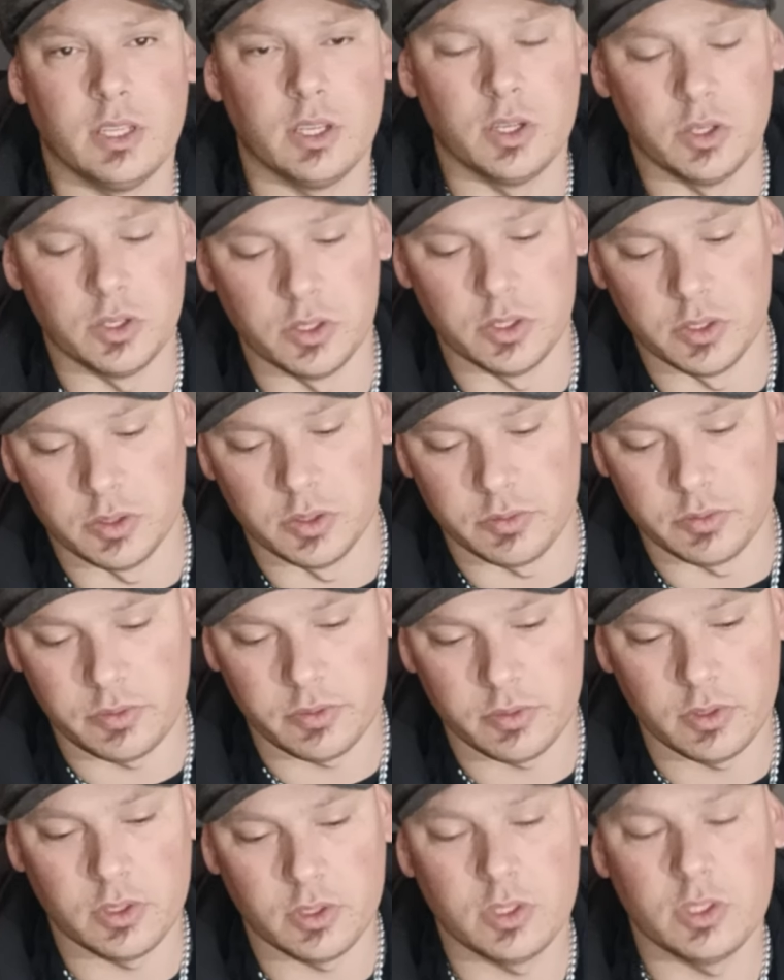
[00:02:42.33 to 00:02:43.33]
of
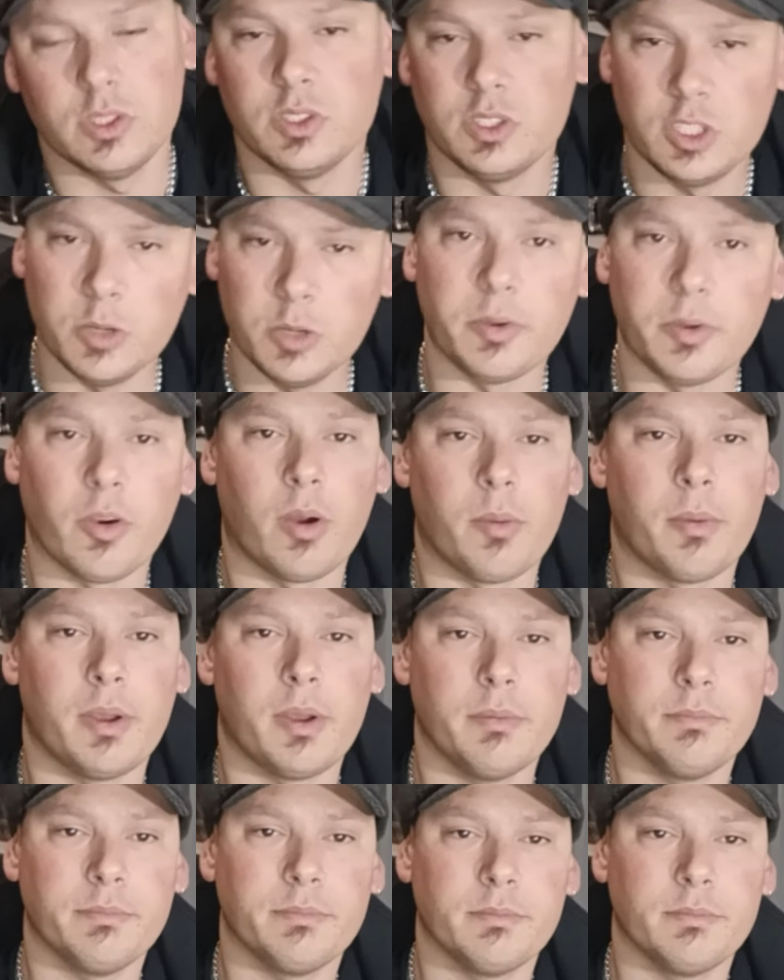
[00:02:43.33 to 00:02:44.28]
she'll be right, mate.